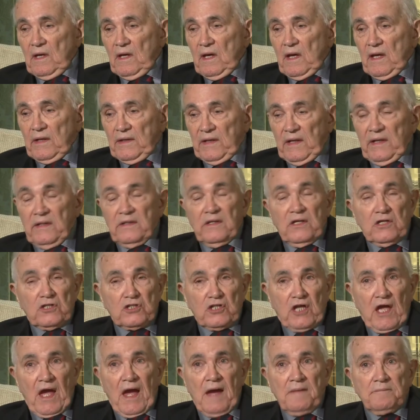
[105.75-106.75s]
And in this
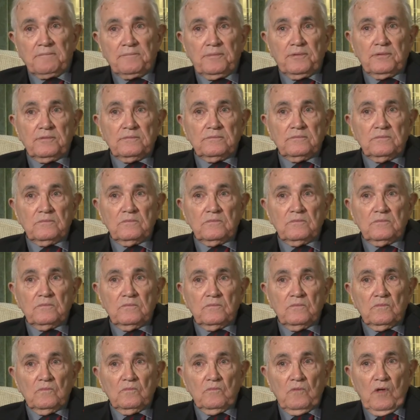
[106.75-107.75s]
camp
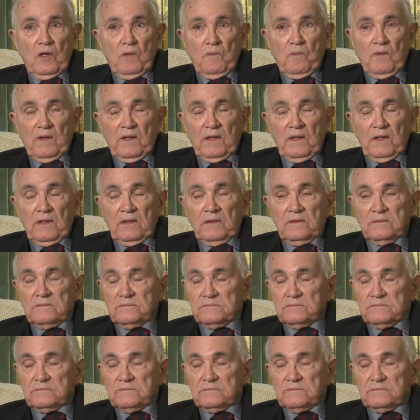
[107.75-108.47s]
we were,